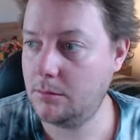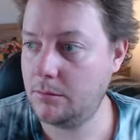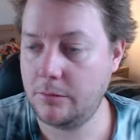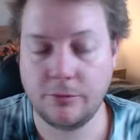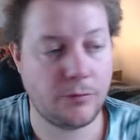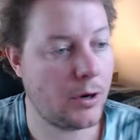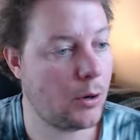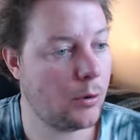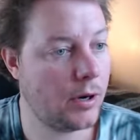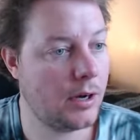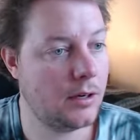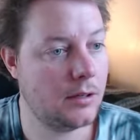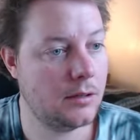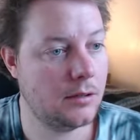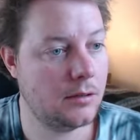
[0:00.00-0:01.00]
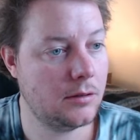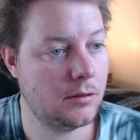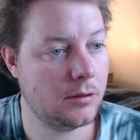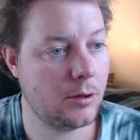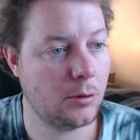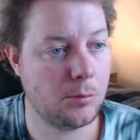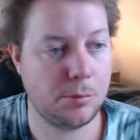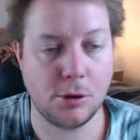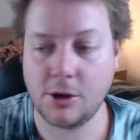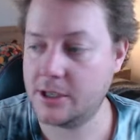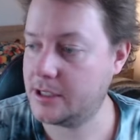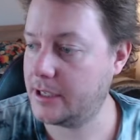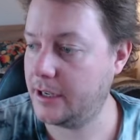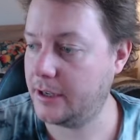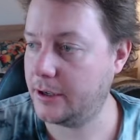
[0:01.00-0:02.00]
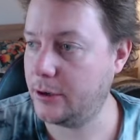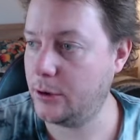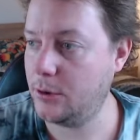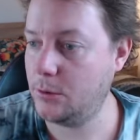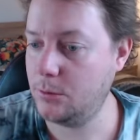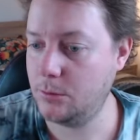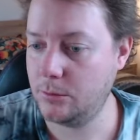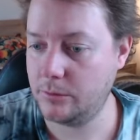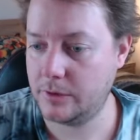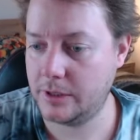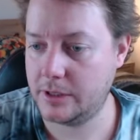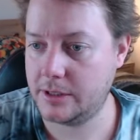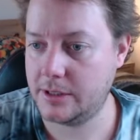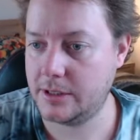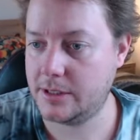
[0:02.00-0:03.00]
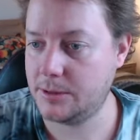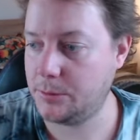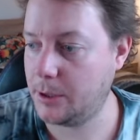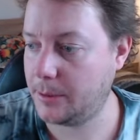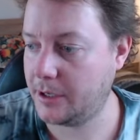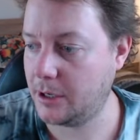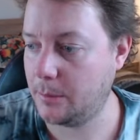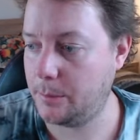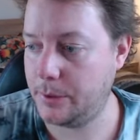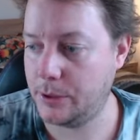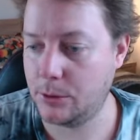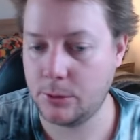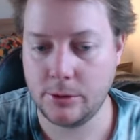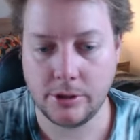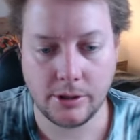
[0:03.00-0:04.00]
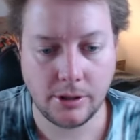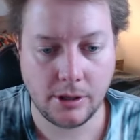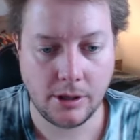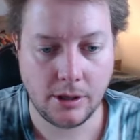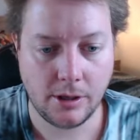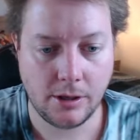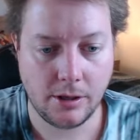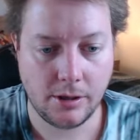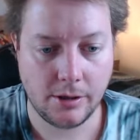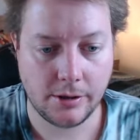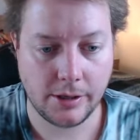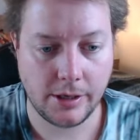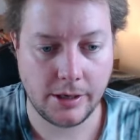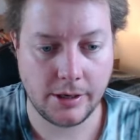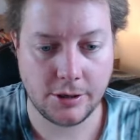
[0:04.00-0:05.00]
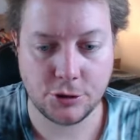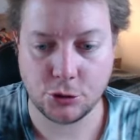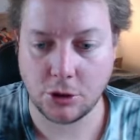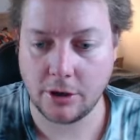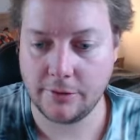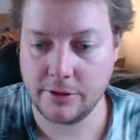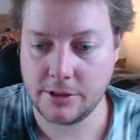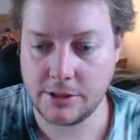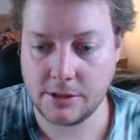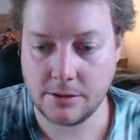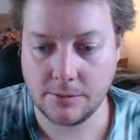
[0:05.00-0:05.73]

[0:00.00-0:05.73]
folder called blind scan kernel. This is where we're going to build the drivers.